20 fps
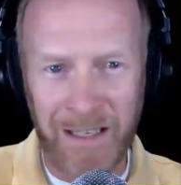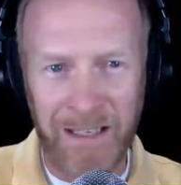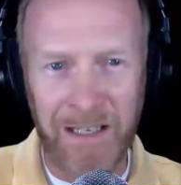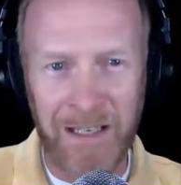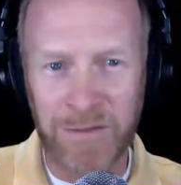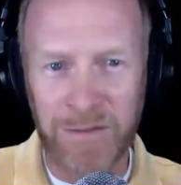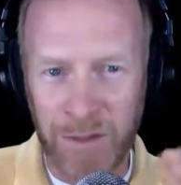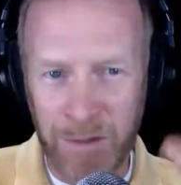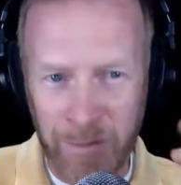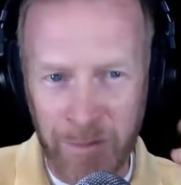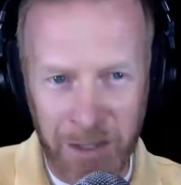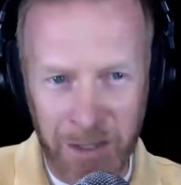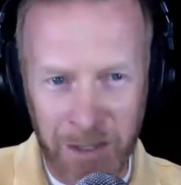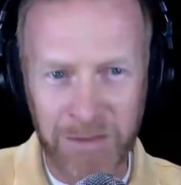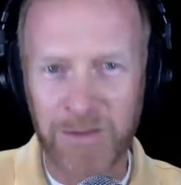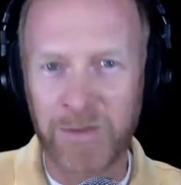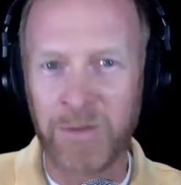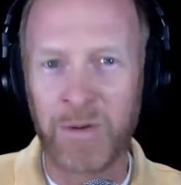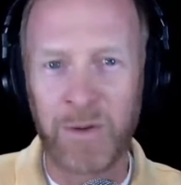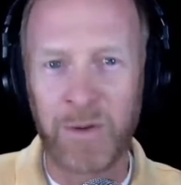I just want to make
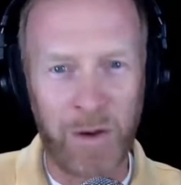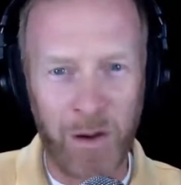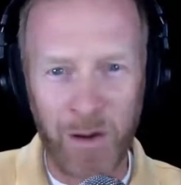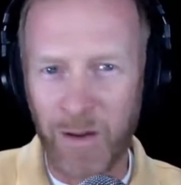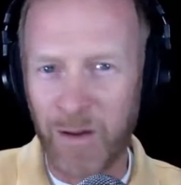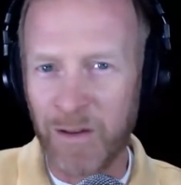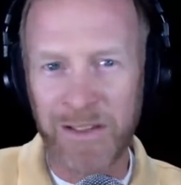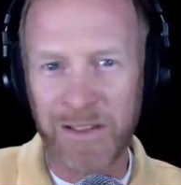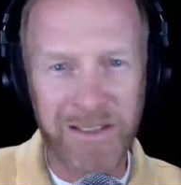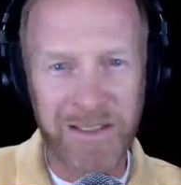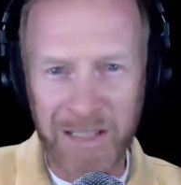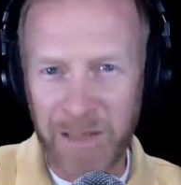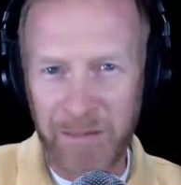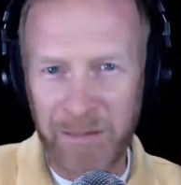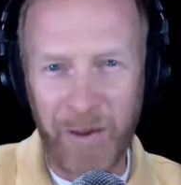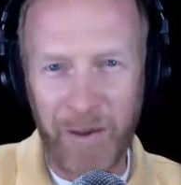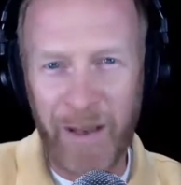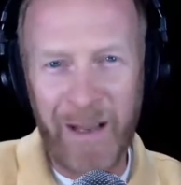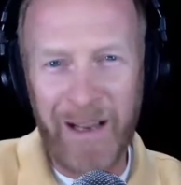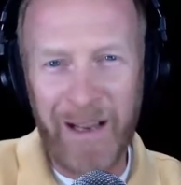sure we're all on the same
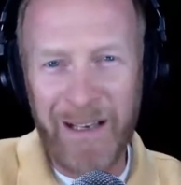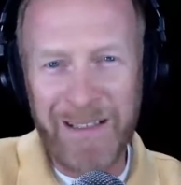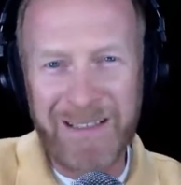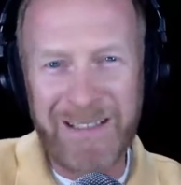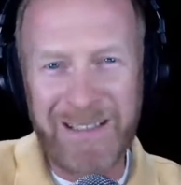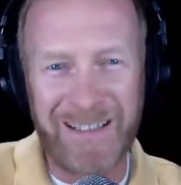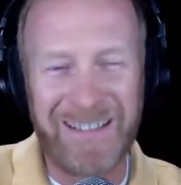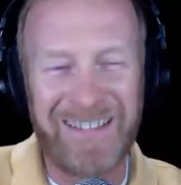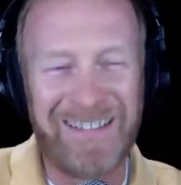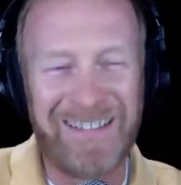page.